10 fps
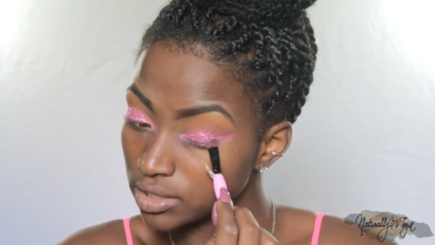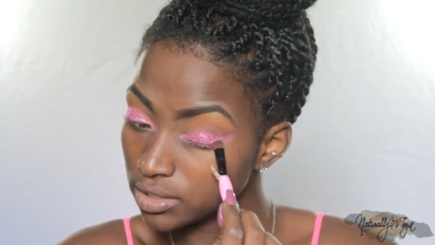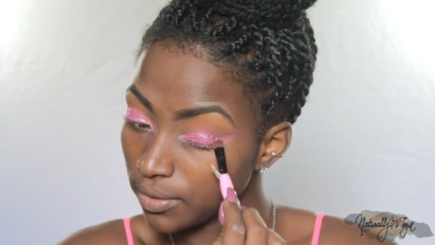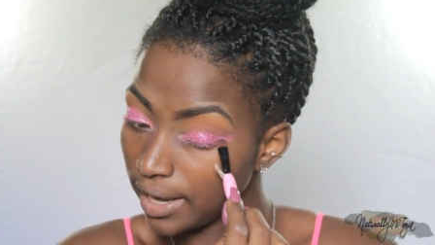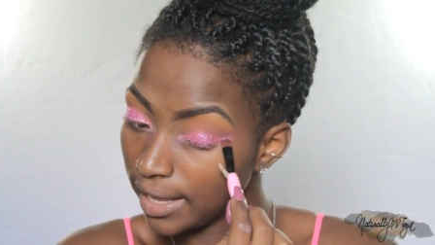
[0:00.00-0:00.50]

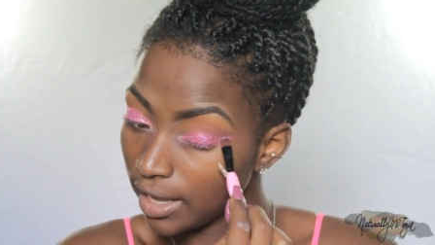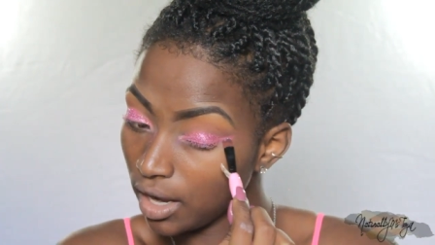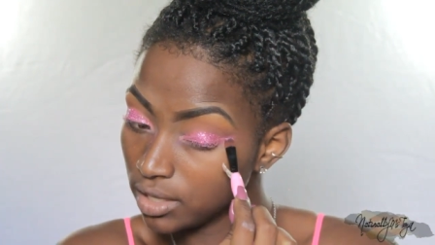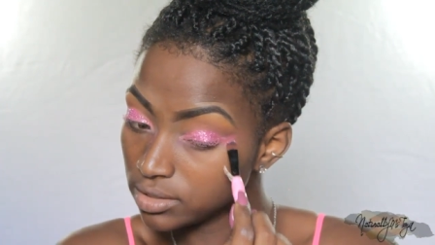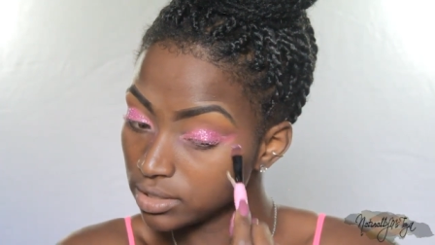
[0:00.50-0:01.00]
So I
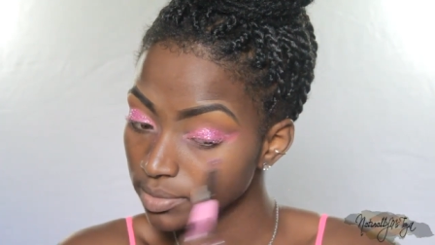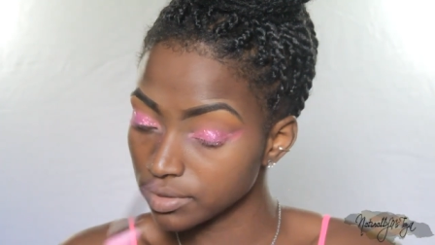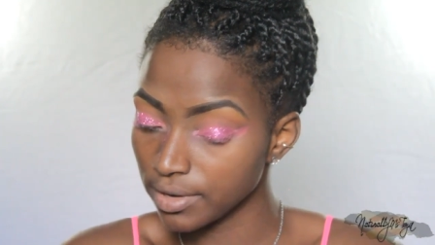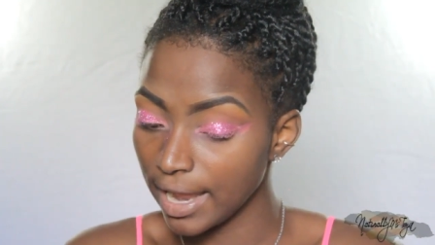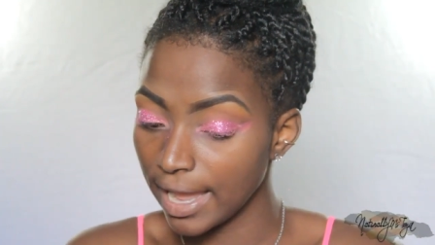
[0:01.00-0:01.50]

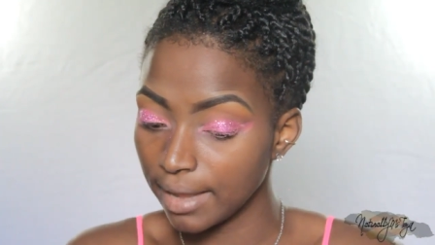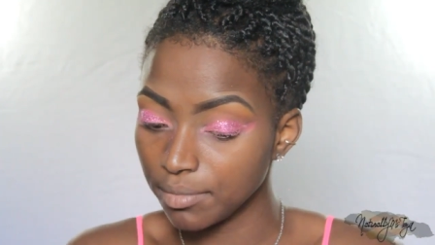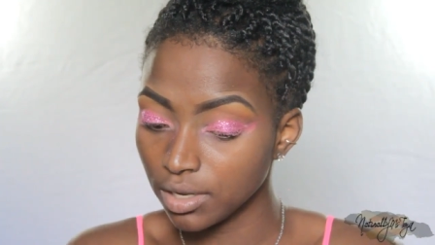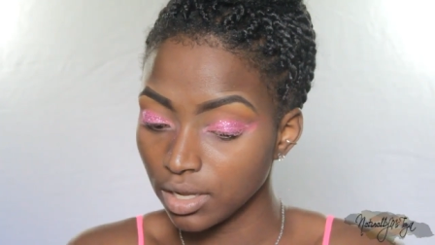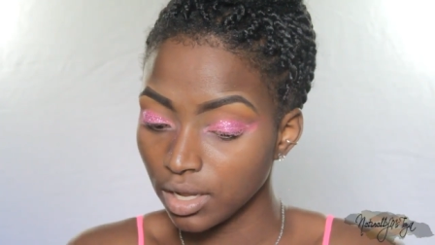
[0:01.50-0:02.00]

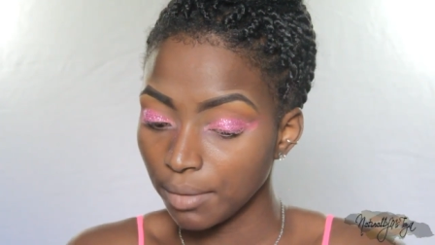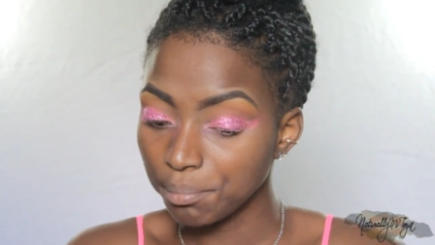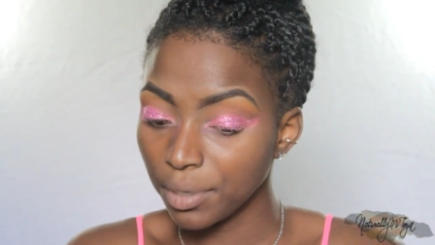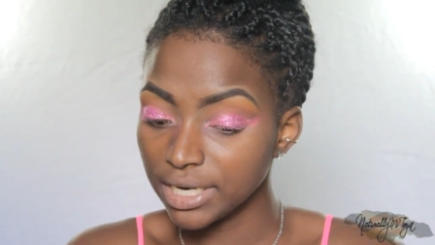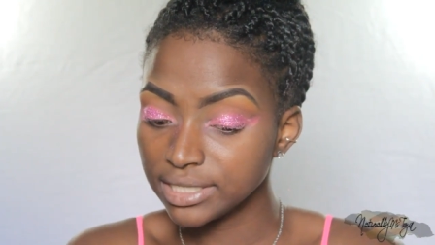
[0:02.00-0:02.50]
unsubscribed,
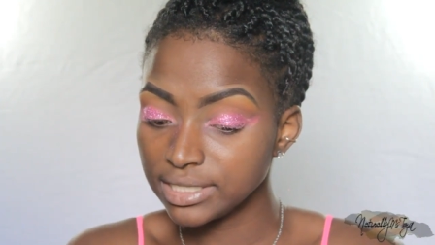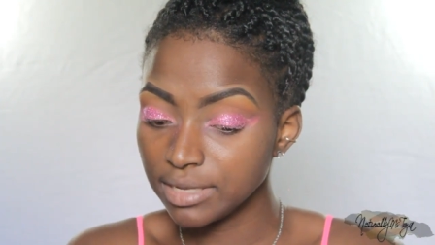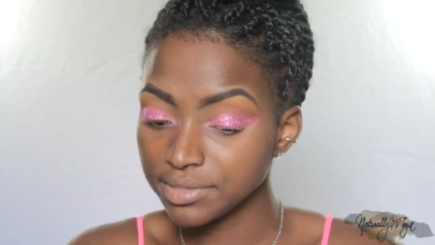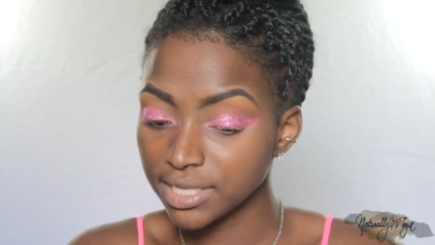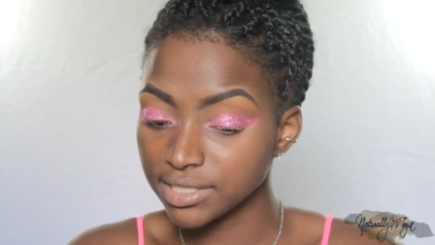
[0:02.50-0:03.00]
but it
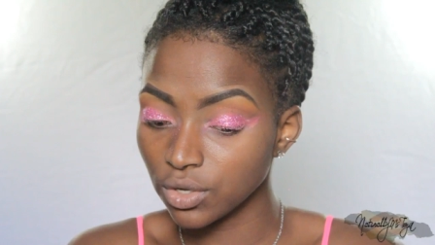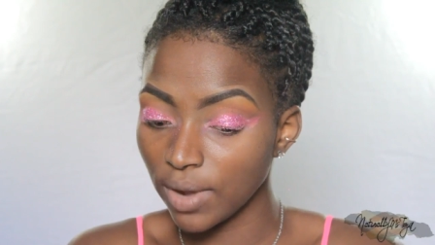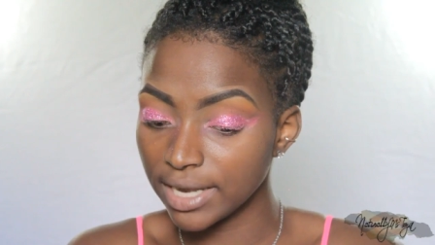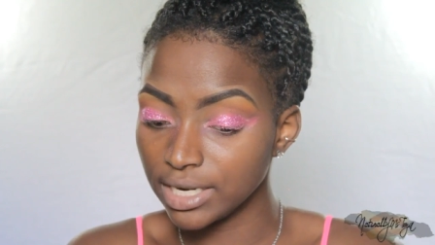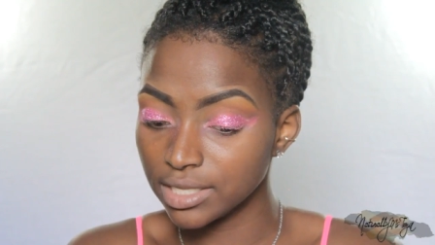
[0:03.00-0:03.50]
seems as though
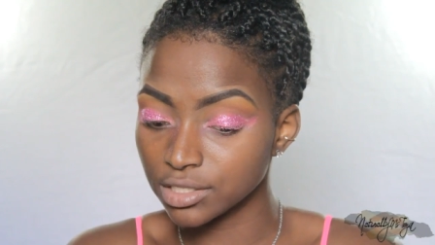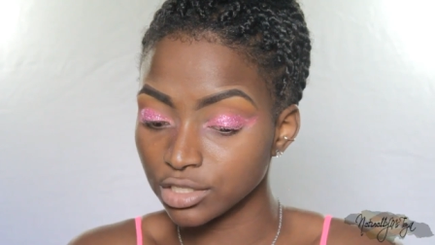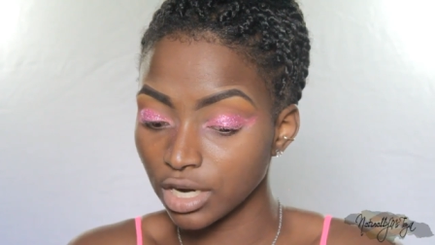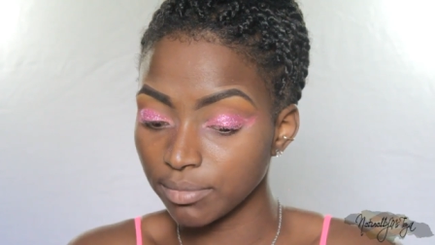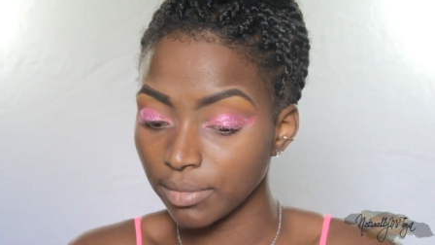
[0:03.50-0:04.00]
I need to
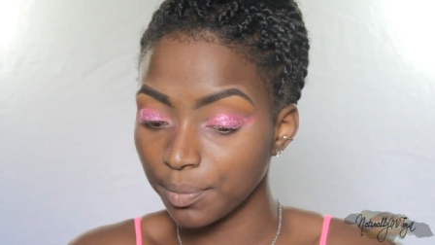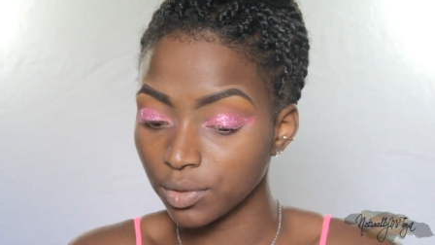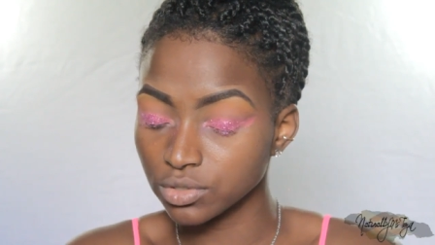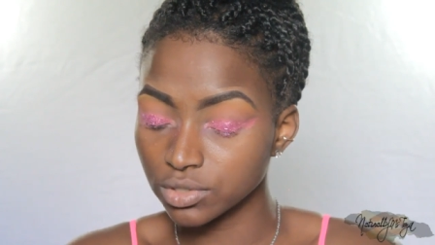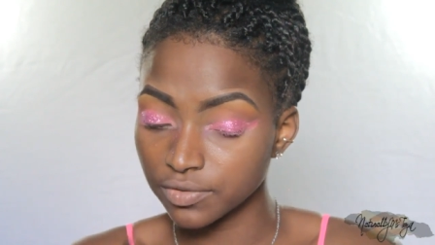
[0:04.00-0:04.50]
turn my
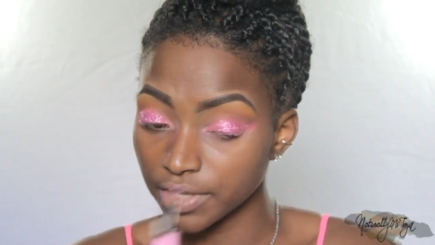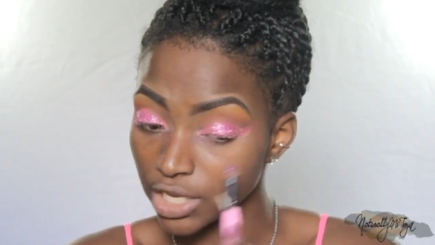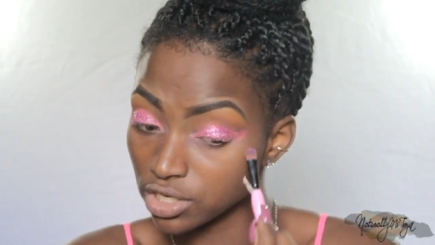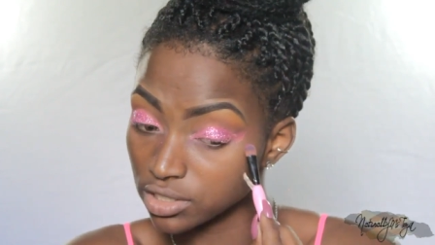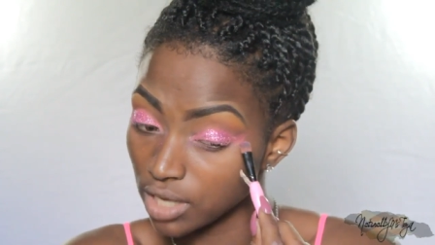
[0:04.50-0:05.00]
post
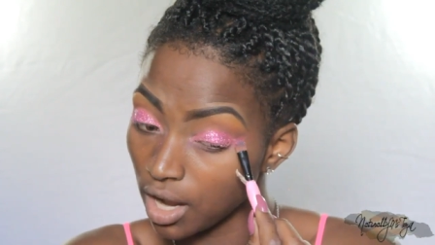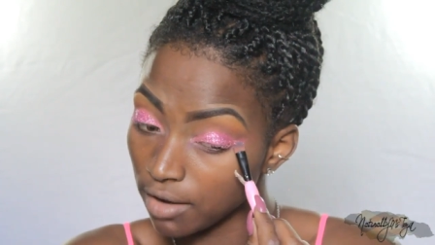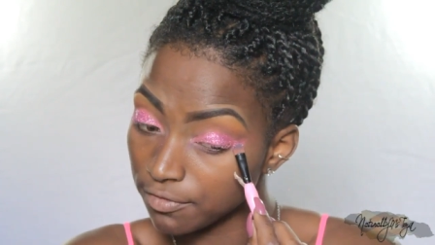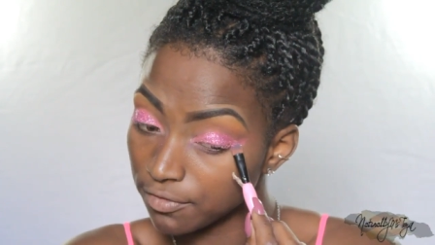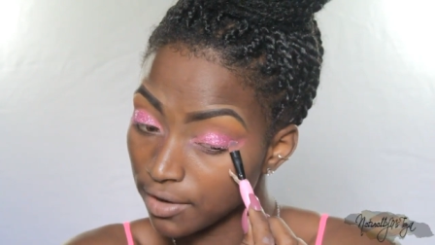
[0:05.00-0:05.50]
notifications off.